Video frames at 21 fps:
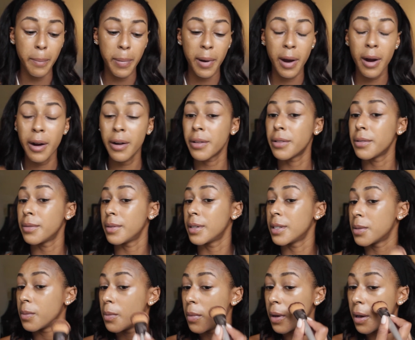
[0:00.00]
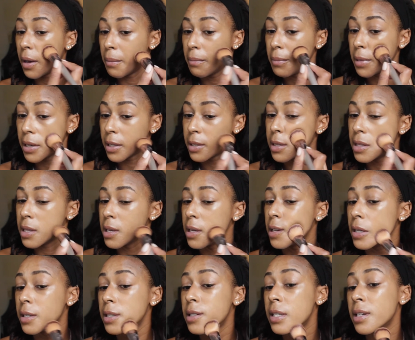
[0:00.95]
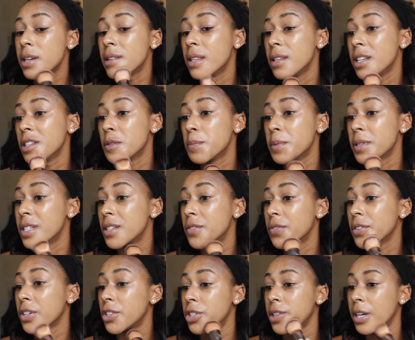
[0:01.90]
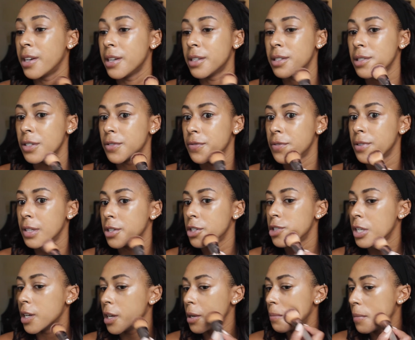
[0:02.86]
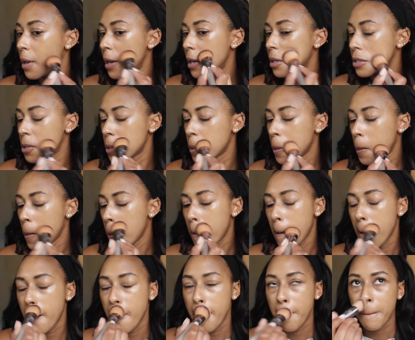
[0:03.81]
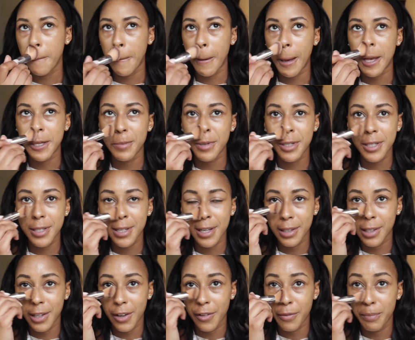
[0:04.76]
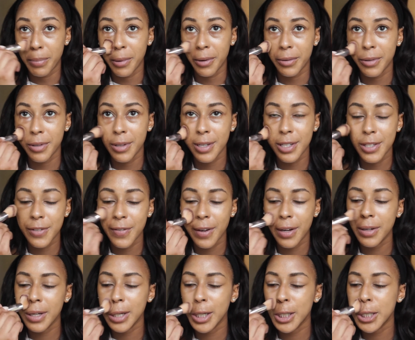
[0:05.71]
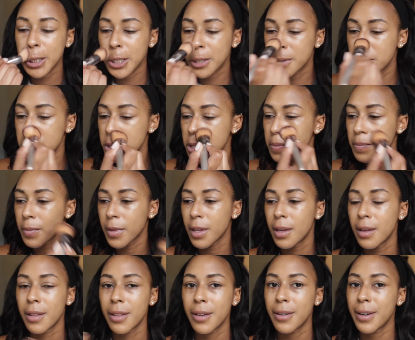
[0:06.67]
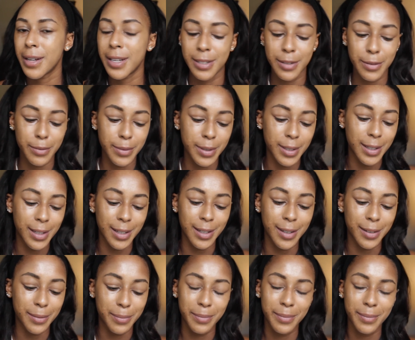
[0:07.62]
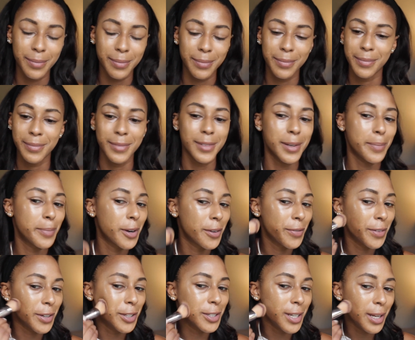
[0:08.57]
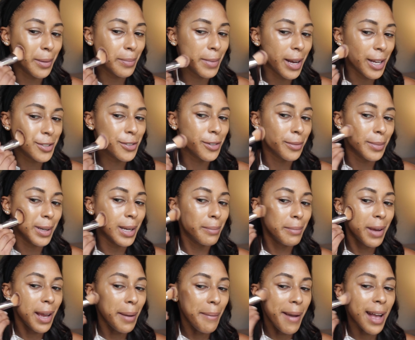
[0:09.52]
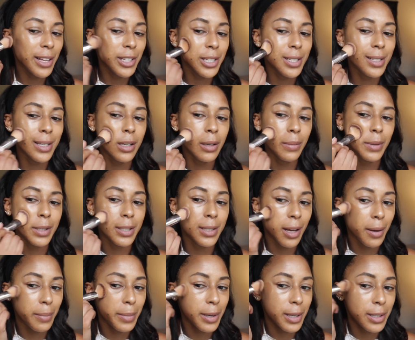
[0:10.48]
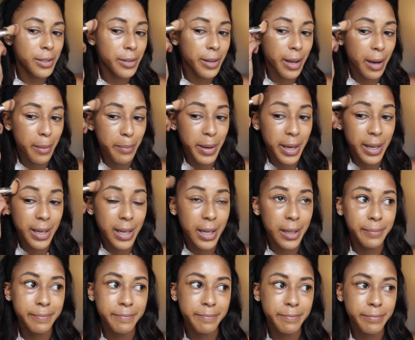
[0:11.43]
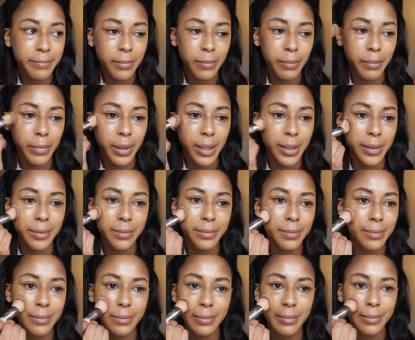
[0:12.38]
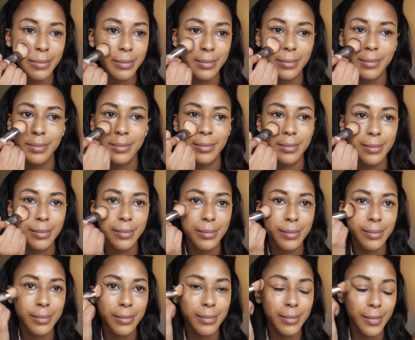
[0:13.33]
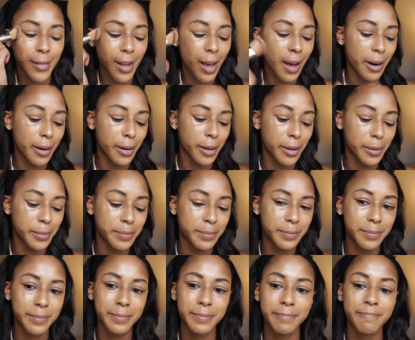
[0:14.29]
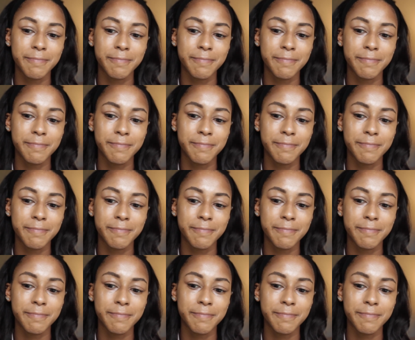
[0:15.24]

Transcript: Now, part of the reason why I mix these in these specific shades is for the shade match. As much as I love both of these foundations, there isn't really a perfect shade match for me. And maybe I just need to stop being so damn picky, but I don't know.